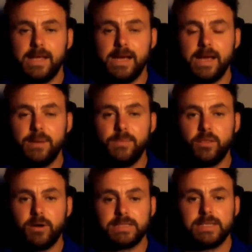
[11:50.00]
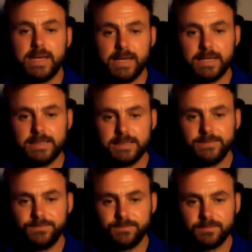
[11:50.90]
Otherwise, like
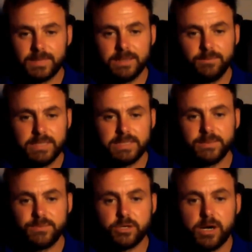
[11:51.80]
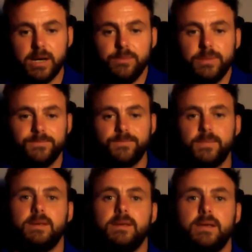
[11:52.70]
us, please subscribe,
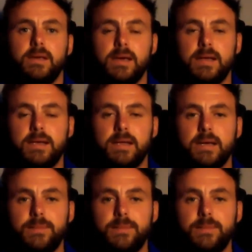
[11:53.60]
and